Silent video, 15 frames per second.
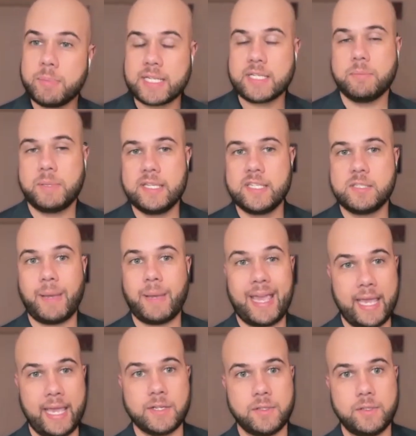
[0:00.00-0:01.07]
picked a piece by
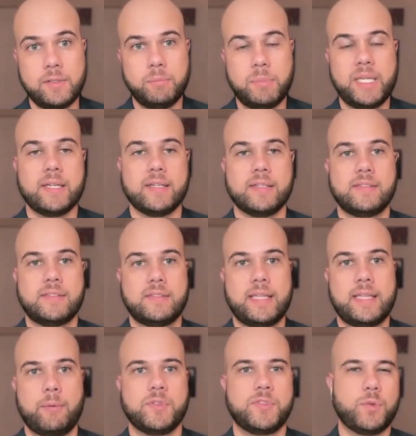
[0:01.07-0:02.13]
Handel because
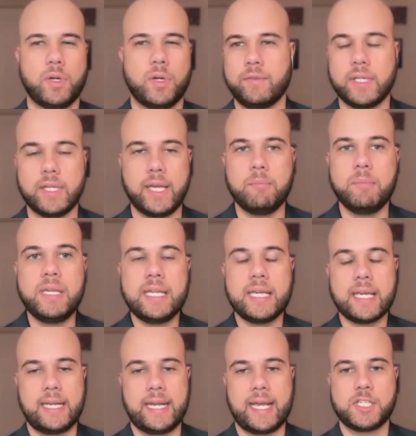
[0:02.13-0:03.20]
that was sort of an
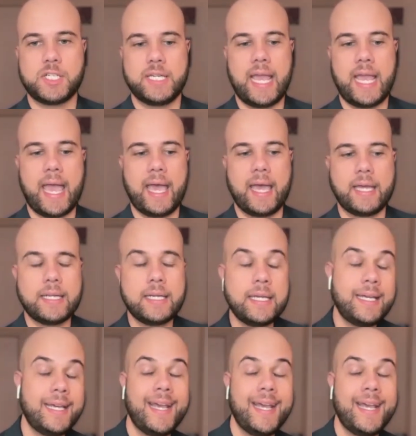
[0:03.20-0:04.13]
immediate connection he had.